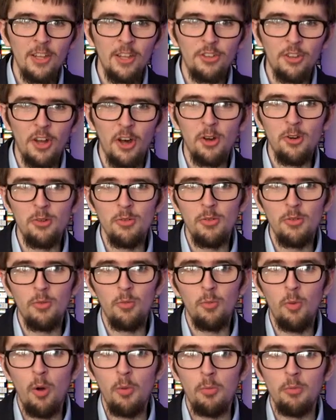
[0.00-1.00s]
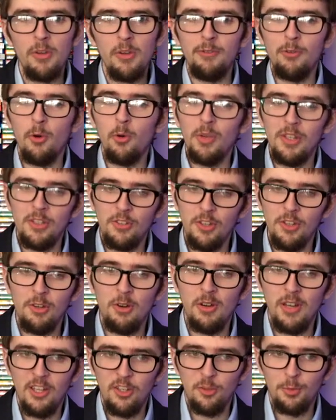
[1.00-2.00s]
So what we thought we'd
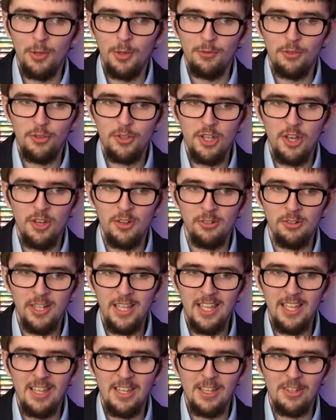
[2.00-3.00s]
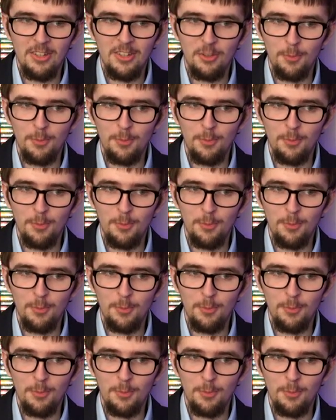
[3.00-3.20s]
do on this month's journal is,